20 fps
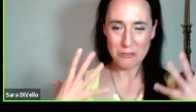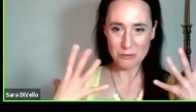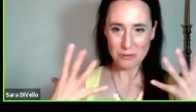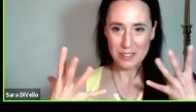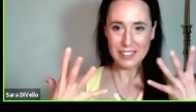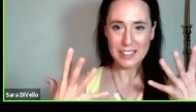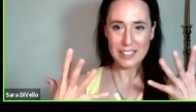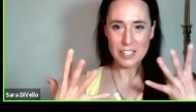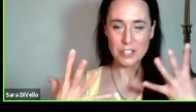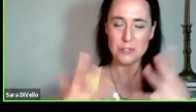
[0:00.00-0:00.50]

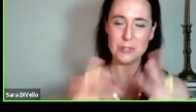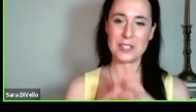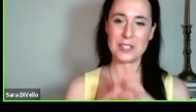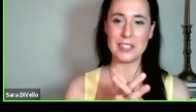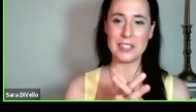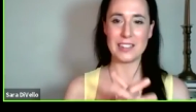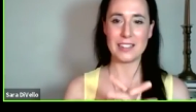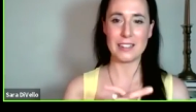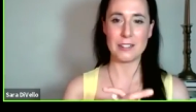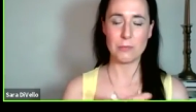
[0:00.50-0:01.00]
really
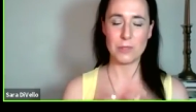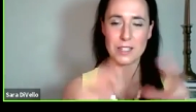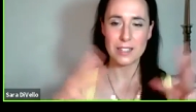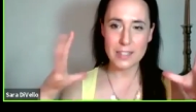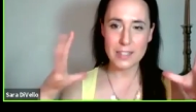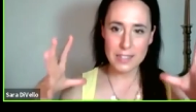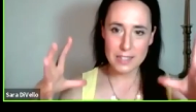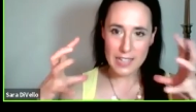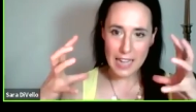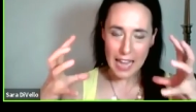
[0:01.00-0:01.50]
interesting and we
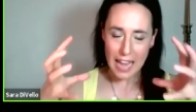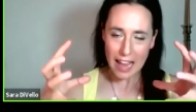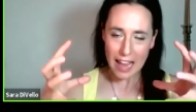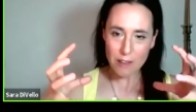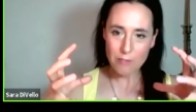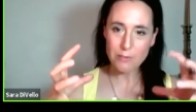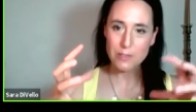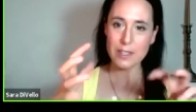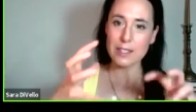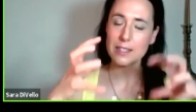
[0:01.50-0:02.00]
need to
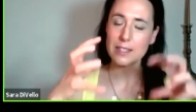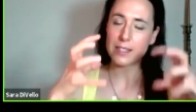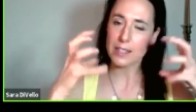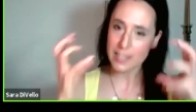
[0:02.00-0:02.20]
have these